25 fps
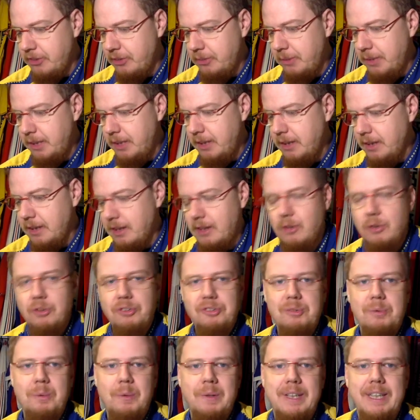I mean, uh,
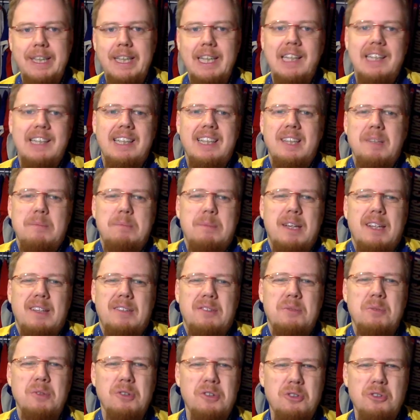Kosovo, England, it
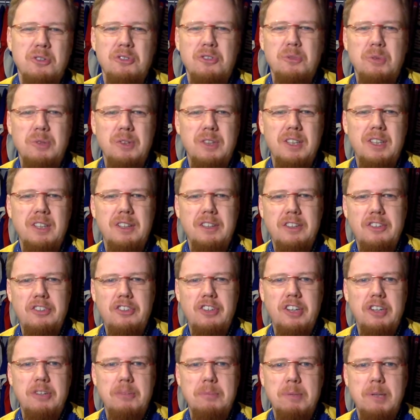depends on what Kosovo did in the
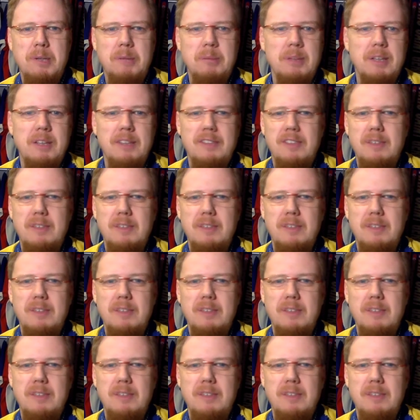Czech Republic.